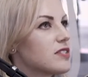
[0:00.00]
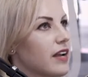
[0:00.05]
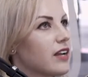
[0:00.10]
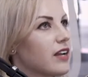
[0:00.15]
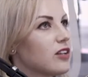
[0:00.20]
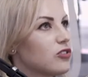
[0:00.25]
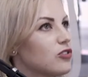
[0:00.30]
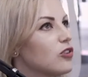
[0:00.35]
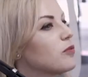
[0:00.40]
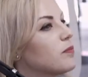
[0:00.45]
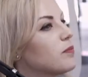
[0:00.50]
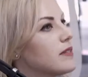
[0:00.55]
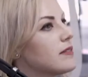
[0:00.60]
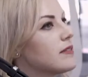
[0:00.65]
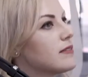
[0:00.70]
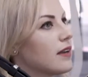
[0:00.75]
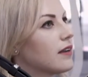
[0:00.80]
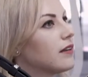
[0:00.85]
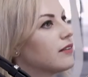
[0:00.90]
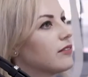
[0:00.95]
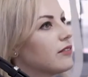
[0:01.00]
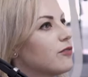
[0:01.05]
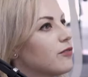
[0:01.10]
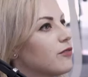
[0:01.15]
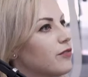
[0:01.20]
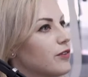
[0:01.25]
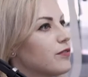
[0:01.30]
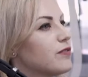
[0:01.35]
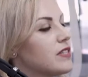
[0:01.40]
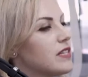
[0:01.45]
took me 10,
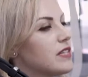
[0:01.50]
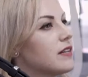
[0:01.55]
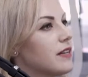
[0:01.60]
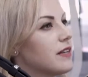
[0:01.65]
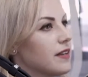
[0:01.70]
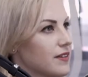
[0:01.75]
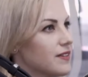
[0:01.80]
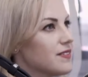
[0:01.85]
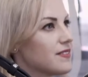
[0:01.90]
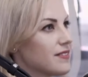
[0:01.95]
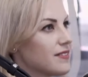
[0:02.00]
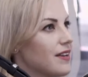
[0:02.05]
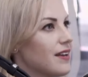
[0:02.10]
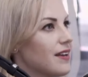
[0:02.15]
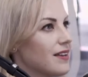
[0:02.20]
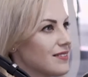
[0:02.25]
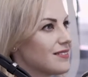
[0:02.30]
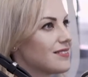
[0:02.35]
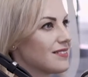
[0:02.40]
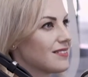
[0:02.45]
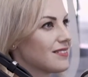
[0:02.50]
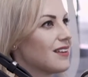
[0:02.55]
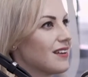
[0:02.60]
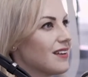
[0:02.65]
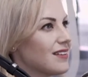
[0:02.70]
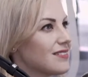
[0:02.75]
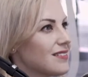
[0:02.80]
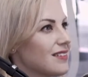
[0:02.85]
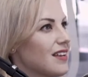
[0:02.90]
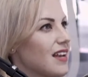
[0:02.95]
15 years. Yes, mm-hmm.
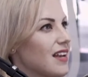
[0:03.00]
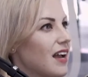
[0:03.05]
Yes.